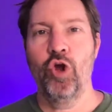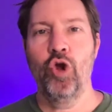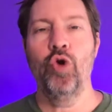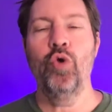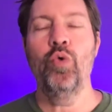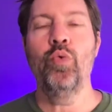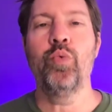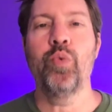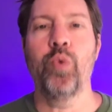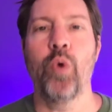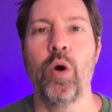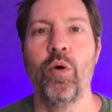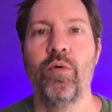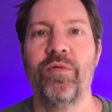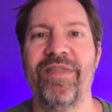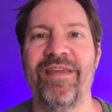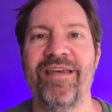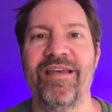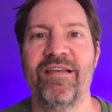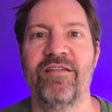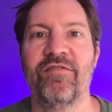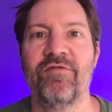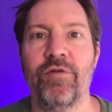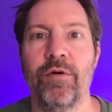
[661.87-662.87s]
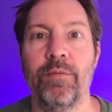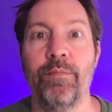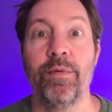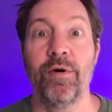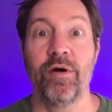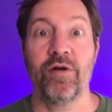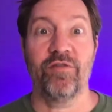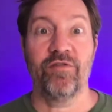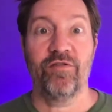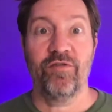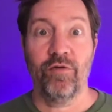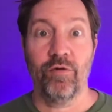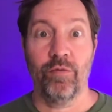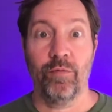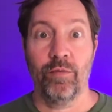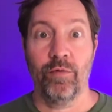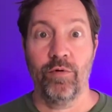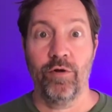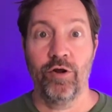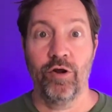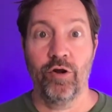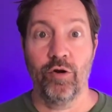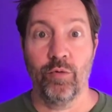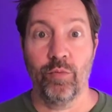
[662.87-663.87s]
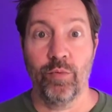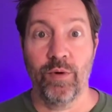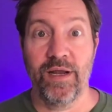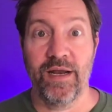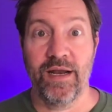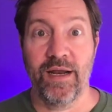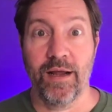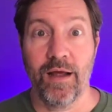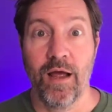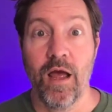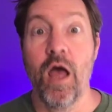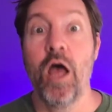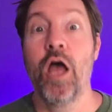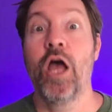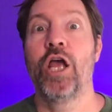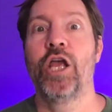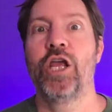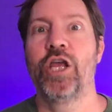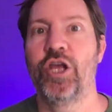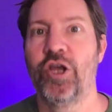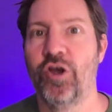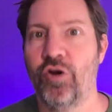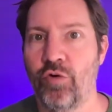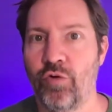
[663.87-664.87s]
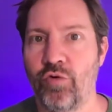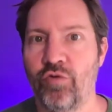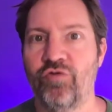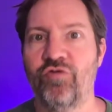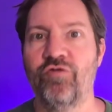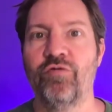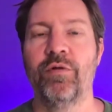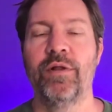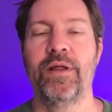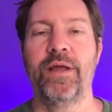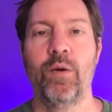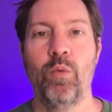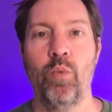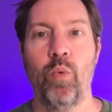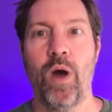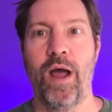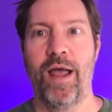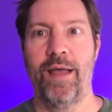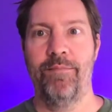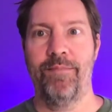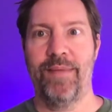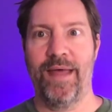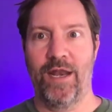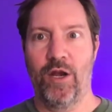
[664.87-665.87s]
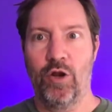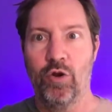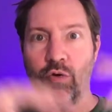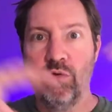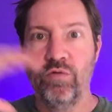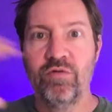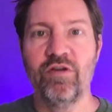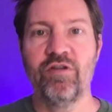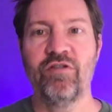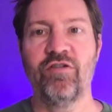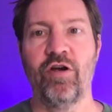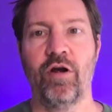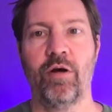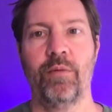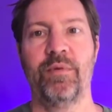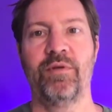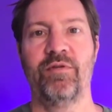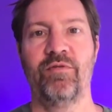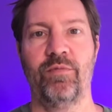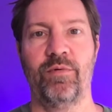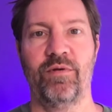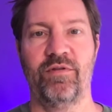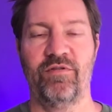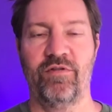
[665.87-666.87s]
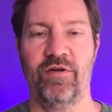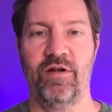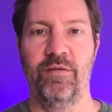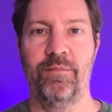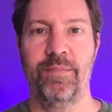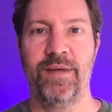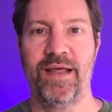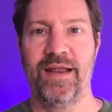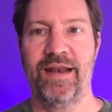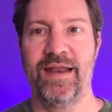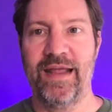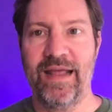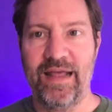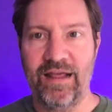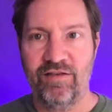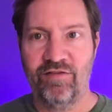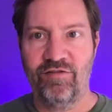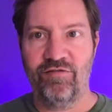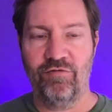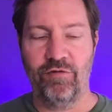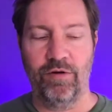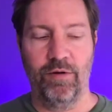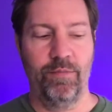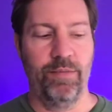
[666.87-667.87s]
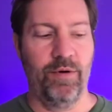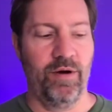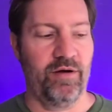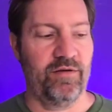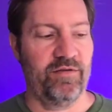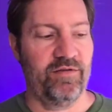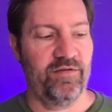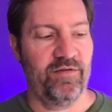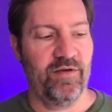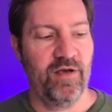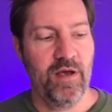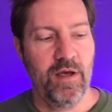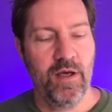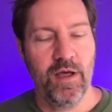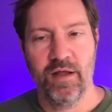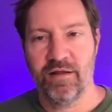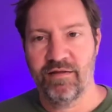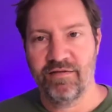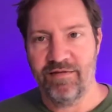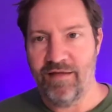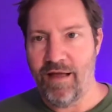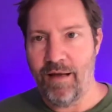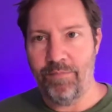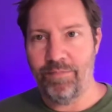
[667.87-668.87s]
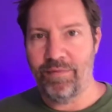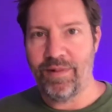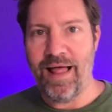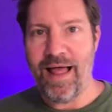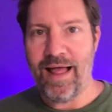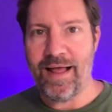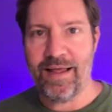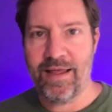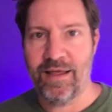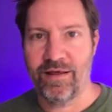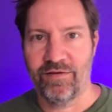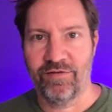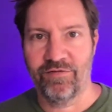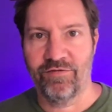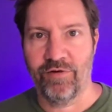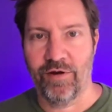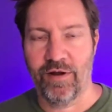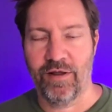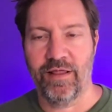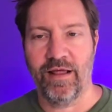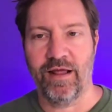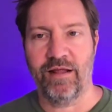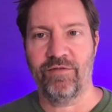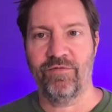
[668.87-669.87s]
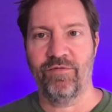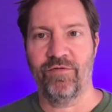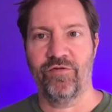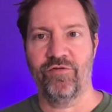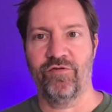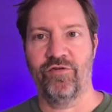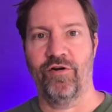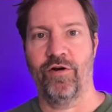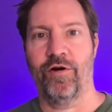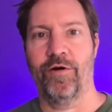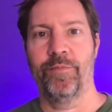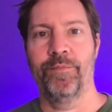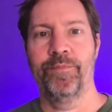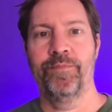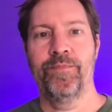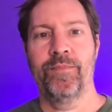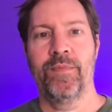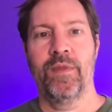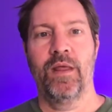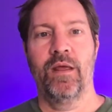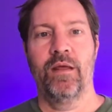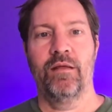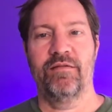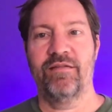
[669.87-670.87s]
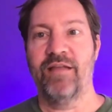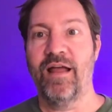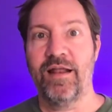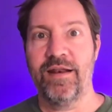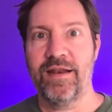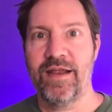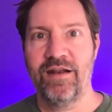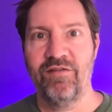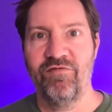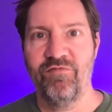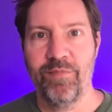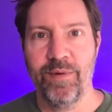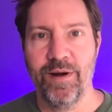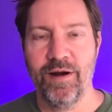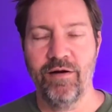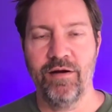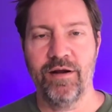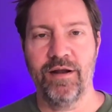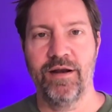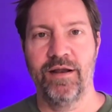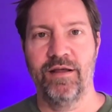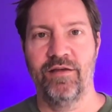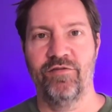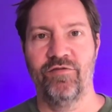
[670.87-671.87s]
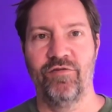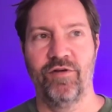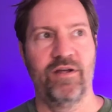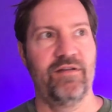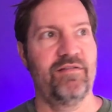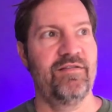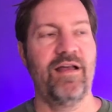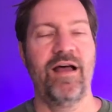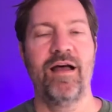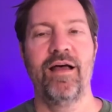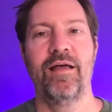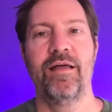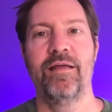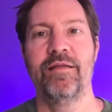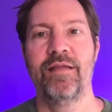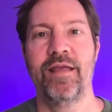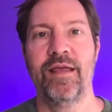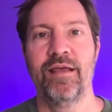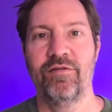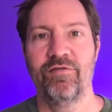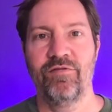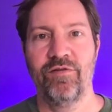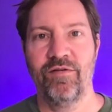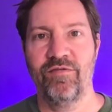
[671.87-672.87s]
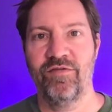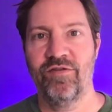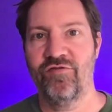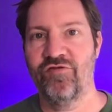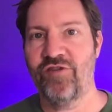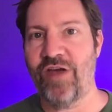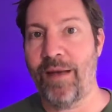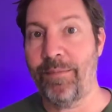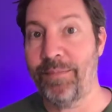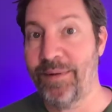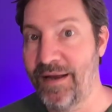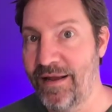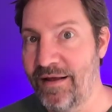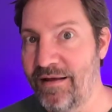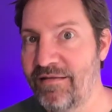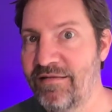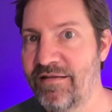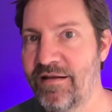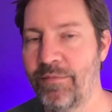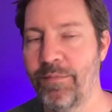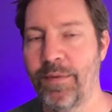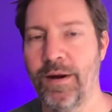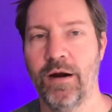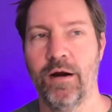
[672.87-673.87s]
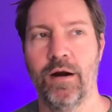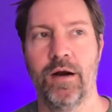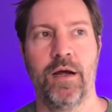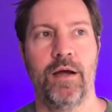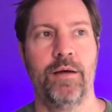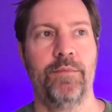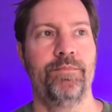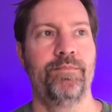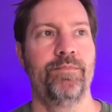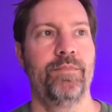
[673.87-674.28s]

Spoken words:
who wrote the history books you're reading? Usually white men. Who determines what's going to be in history books? It's not black history, that's for sure. It's not Native American history. It's not history of the Japanese in America.